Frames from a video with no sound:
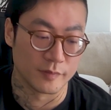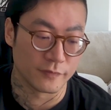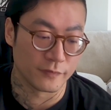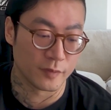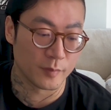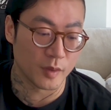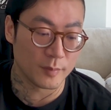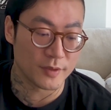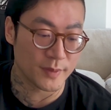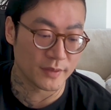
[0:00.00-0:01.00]
From our
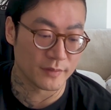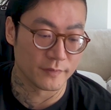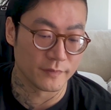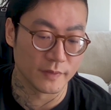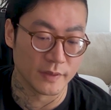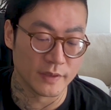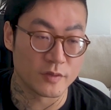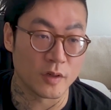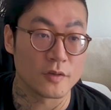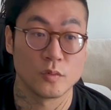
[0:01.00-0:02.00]
perspective, it's
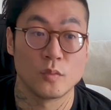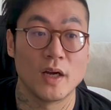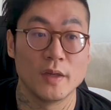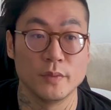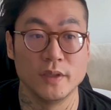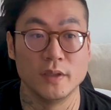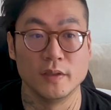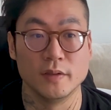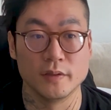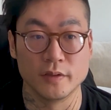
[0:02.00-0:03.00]
also why
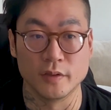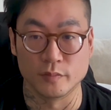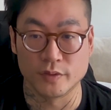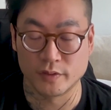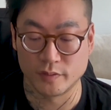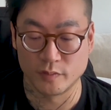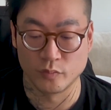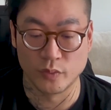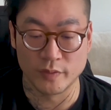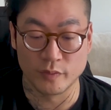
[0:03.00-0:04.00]
we,
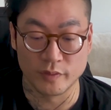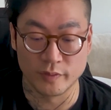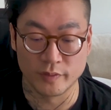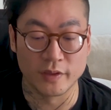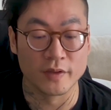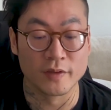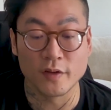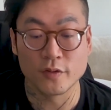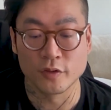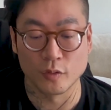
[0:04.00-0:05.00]
when the
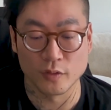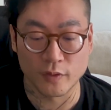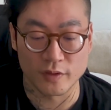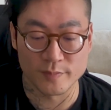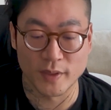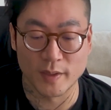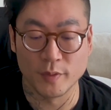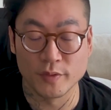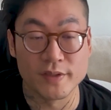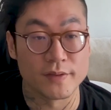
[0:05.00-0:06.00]
other goal of ours by
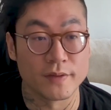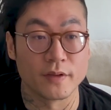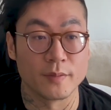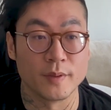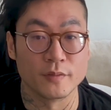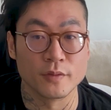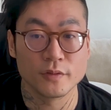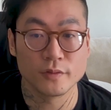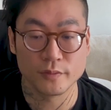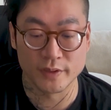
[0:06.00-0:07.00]
building this Ethereum
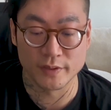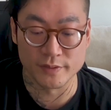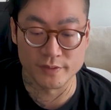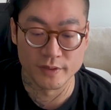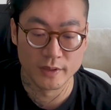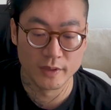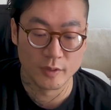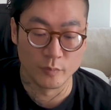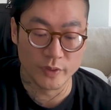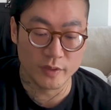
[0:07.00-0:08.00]
L2 is
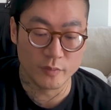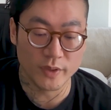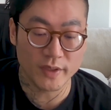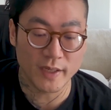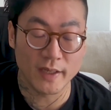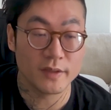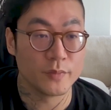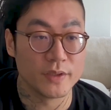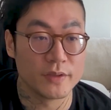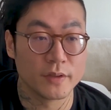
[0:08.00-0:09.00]
we went ahead and
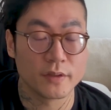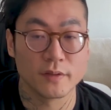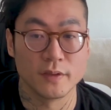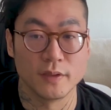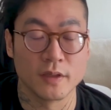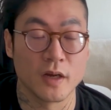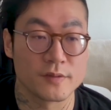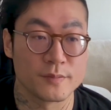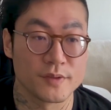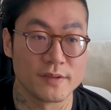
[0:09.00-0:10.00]
we took the
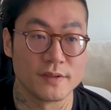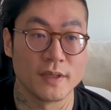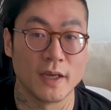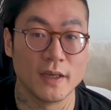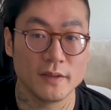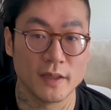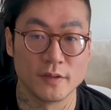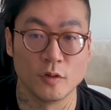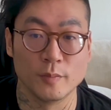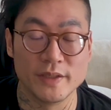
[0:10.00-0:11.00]
Cosmos SDK and
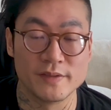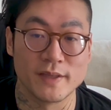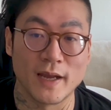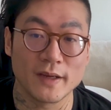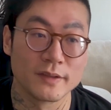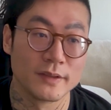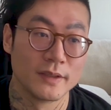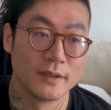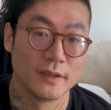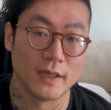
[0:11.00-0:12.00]
the OP stack
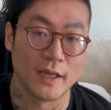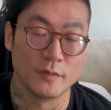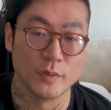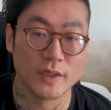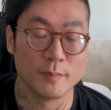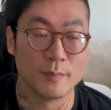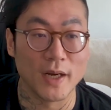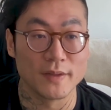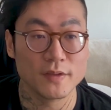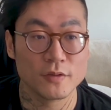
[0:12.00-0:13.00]
and we
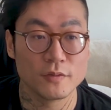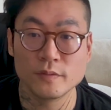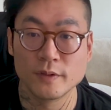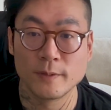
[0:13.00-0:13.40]
combined the two.